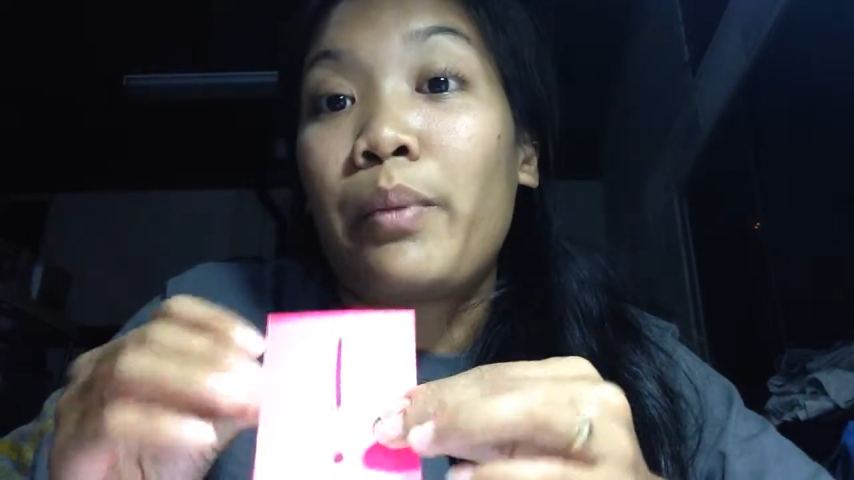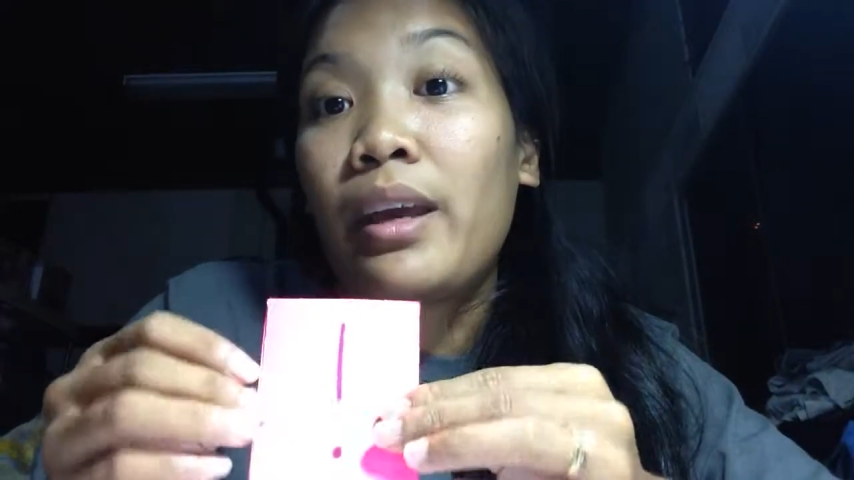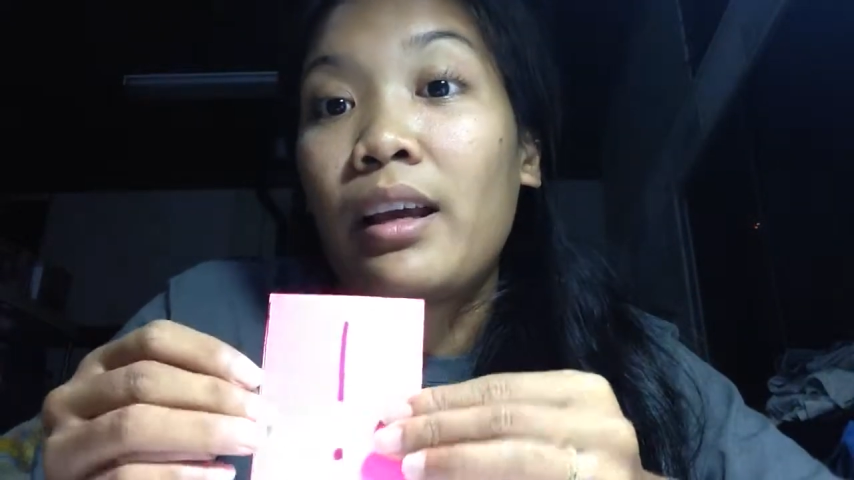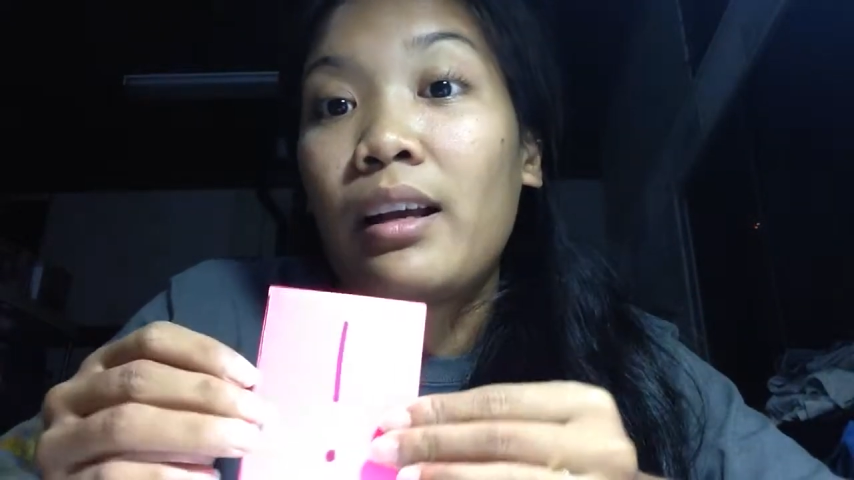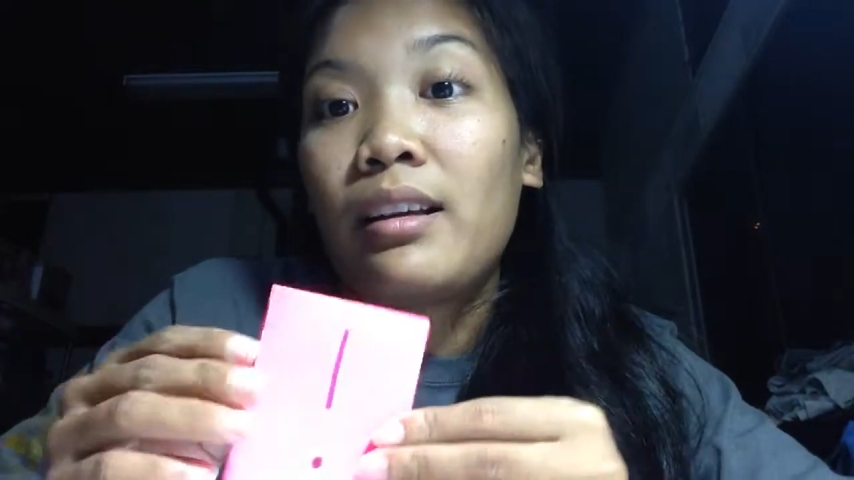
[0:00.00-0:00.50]

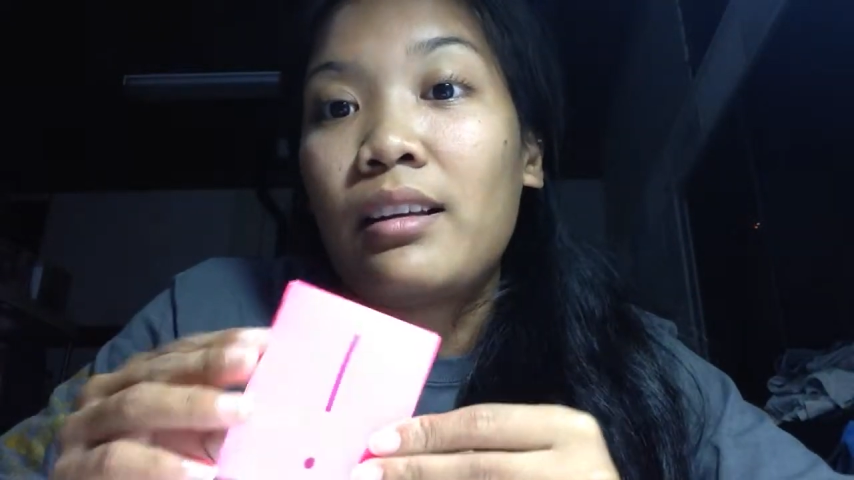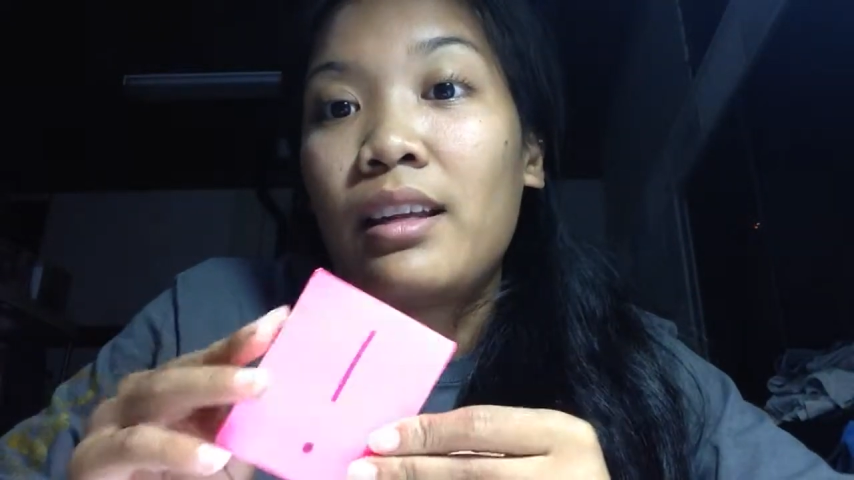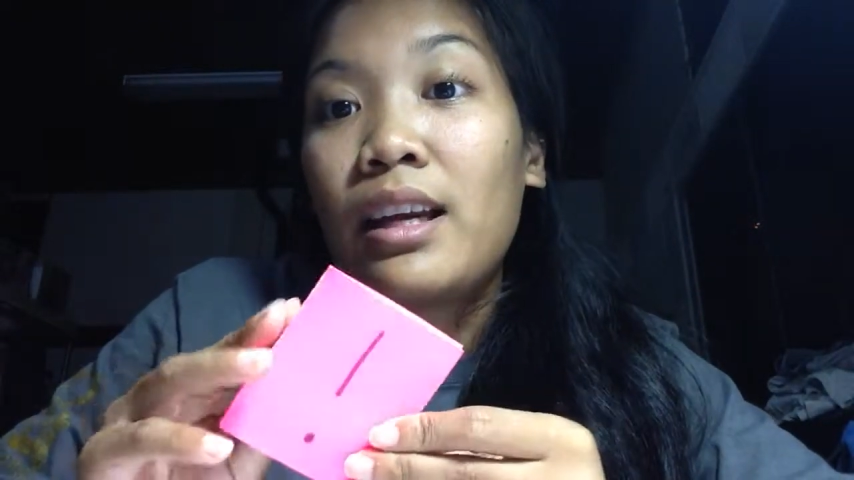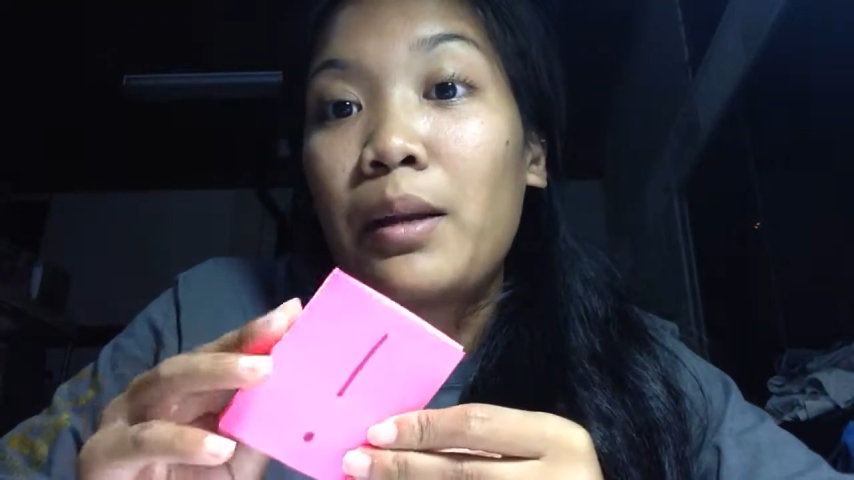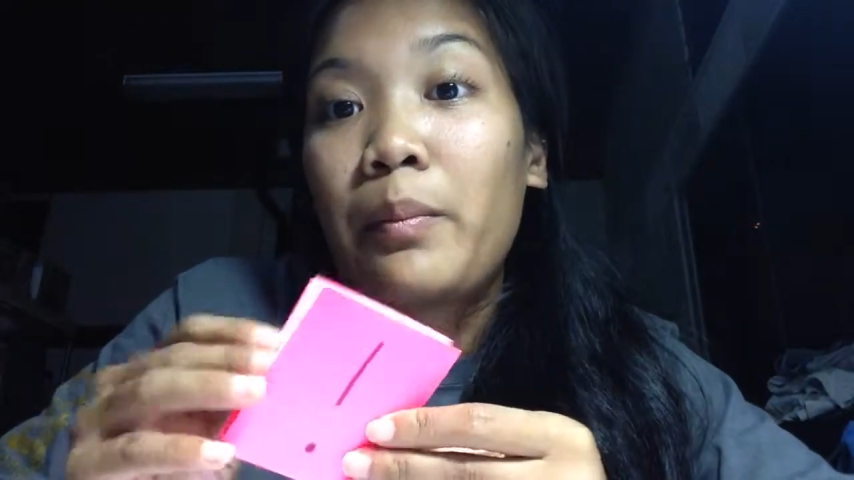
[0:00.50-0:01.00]

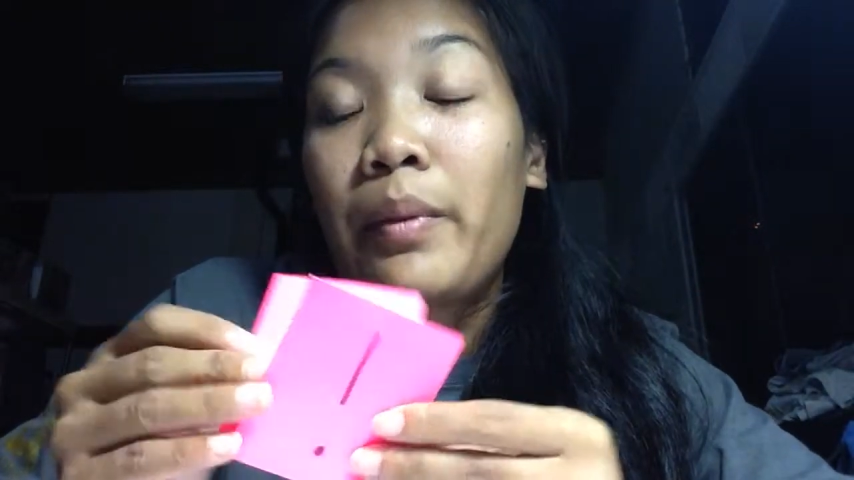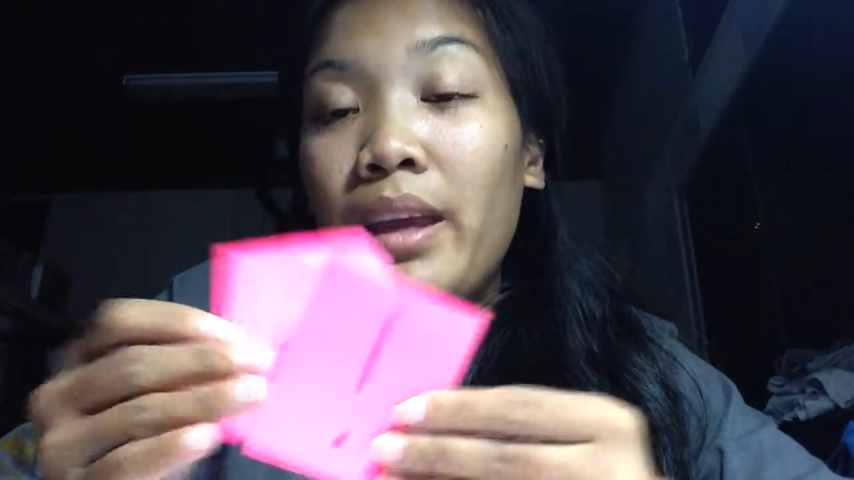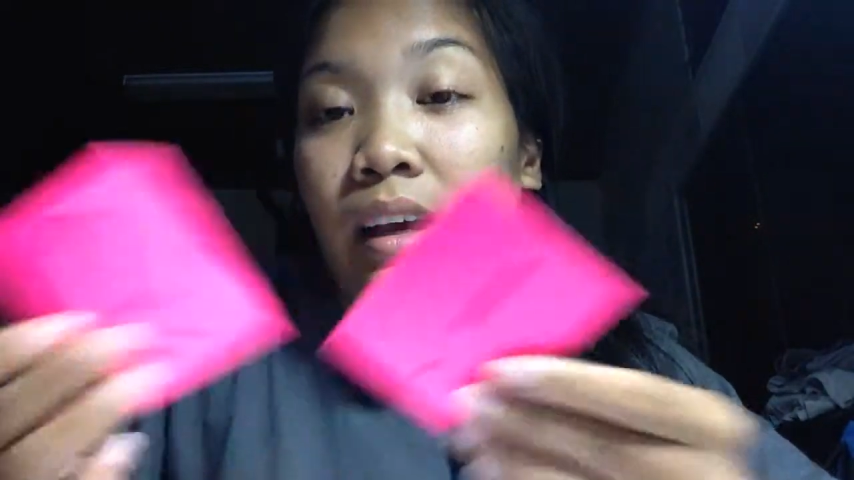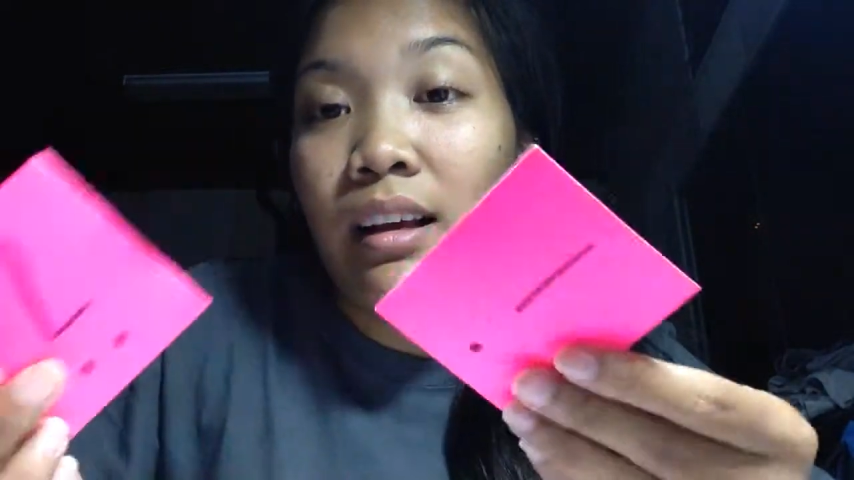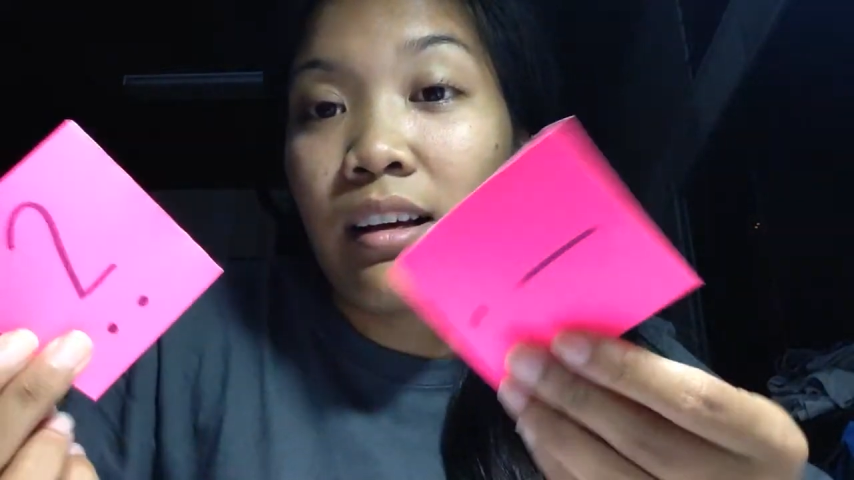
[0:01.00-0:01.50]
pink